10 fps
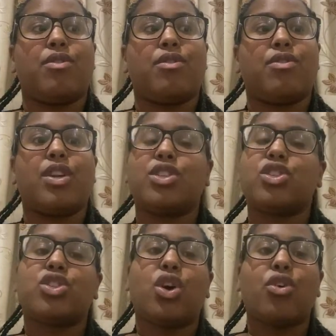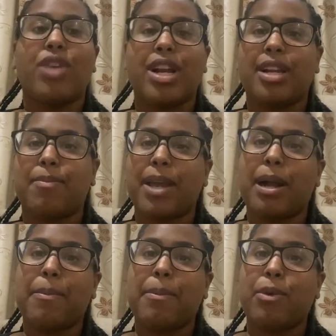they're just so ready to pick
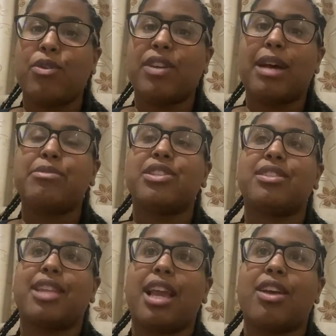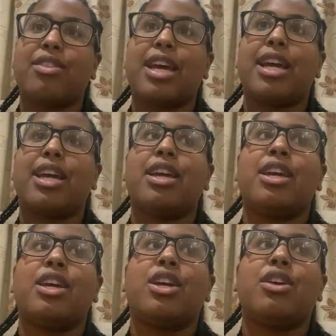up and move, and I'm just scared that
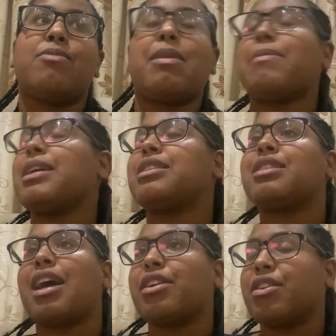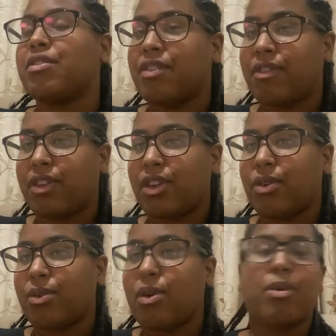maybe it's not a good fit for
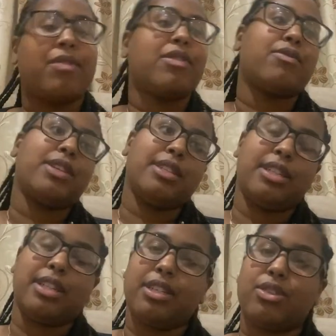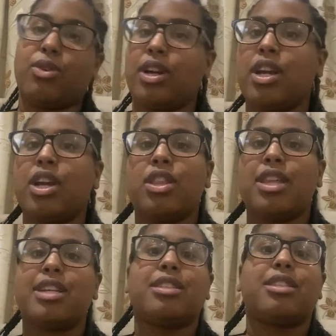you, or whatever the reason is, or
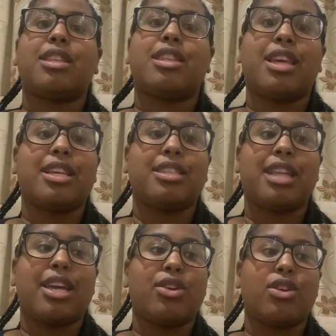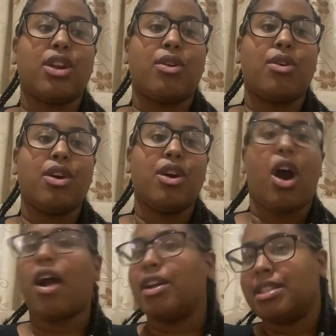there's things that, aren't